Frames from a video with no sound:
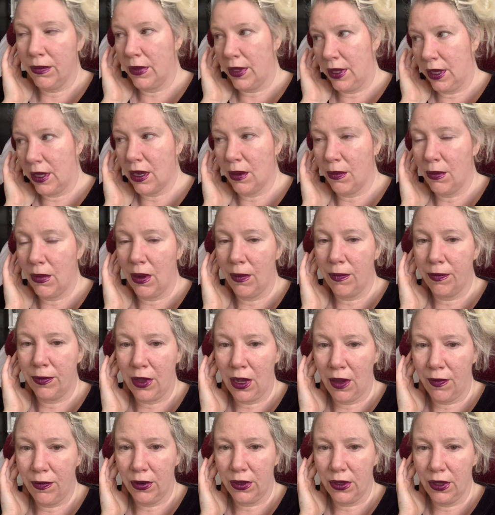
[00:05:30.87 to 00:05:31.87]
he come up
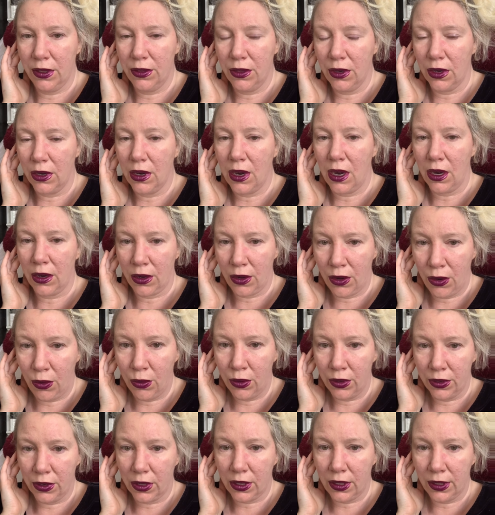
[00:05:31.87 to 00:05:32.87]
covered in dirt are
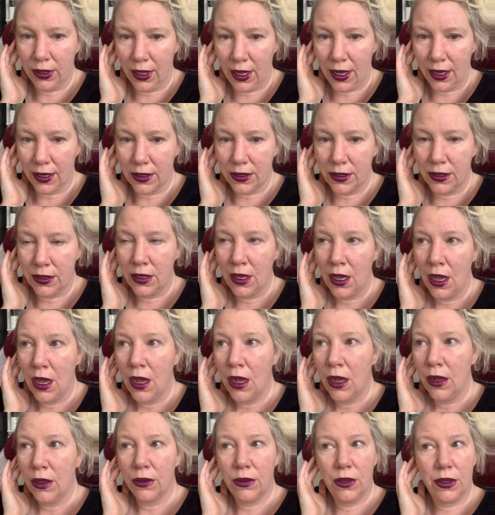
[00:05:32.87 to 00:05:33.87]
corner clucks
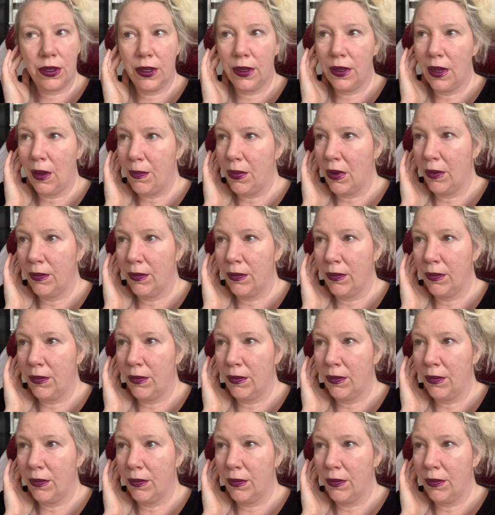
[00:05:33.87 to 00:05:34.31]
Look it up.